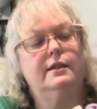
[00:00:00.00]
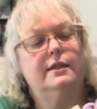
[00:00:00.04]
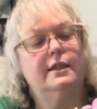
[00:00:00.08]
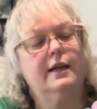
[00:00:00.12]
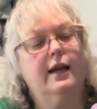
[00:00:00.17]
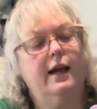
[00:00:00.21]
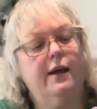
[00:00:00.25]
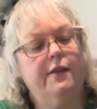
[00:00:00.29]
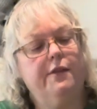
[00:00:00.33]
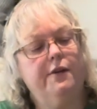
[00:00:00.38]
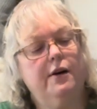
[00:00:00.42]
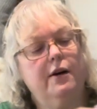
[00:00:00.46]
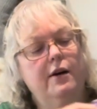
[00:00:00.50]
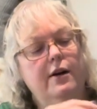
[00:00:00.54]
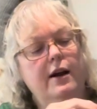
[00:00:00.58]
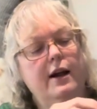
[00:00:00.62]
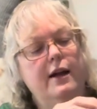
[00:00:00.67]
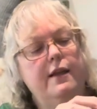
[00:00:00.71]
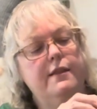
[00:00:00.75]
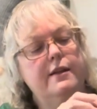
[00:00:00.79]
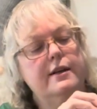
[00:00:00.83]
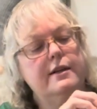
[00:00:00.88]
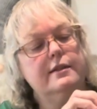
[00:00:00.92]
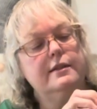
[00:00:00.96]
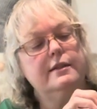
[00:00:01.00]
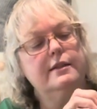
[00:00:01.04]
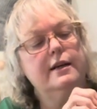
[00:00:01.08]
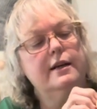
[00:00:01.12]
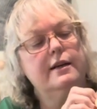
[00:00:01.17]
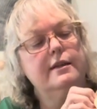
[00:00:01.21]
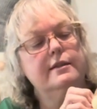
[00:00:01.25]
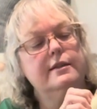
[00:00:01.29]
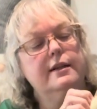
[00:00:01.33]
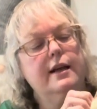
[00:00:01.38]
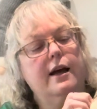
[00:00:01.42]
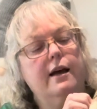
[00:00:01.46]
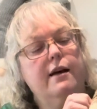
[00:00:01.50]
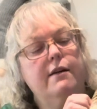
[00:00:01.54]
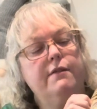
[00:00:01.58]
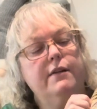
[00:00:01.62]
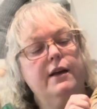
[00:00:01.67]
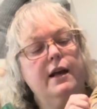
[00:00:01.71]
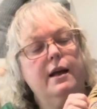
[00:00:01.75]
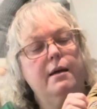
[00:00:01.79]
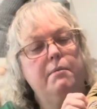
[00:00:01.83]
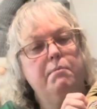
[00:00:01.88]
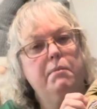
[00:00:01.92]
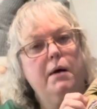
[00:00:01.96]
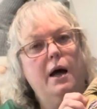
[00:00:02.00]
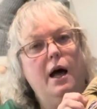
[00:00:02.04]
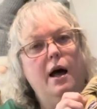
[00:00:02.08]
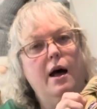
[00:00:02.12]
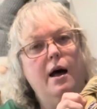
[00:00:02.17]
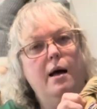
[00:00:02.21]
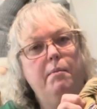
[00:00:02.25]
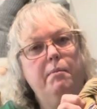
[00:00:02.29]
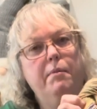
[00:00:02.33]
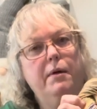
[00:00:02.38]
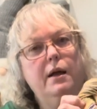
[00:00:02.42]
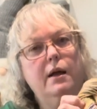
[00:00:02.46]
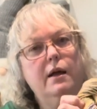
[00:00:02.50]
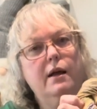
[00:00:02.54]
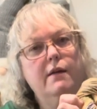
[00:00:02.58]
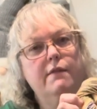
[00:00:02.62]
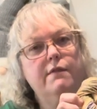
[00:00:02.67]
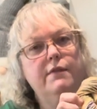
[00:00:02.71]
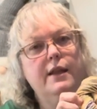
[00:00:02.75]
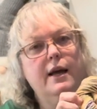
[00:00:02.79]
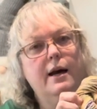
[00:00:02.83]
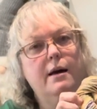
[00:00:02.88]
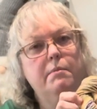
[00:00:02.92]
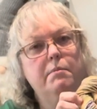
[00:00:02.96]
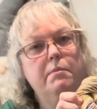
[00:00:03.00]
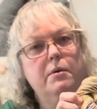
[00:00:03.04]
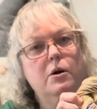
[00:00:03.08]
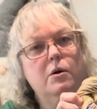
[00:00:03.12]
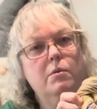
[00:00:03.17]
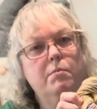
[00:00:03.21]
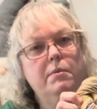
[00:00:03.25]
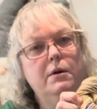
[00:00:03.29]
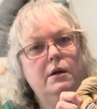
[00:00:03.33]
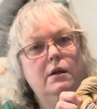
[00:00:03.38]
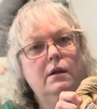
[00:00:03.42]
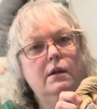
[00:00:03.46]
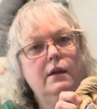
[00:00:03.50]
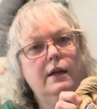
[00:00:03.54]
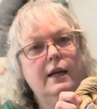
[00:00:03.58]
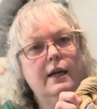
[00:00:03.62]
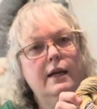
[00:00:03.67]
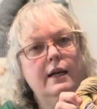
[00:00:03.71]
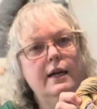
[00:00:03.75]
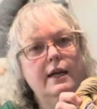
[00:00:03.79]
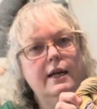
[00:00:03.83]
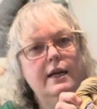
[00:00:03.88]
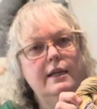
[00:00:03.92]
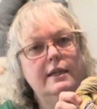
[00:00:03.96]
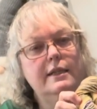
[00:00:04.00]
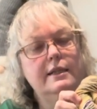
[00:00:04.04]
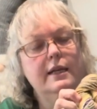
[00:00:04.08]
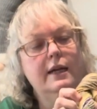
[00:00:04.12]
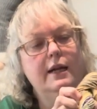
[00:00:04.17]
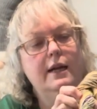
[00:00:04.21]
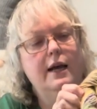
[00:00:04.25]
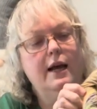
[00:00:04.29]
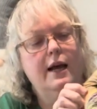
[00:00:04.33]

together. And this does have a pop of that purple in it.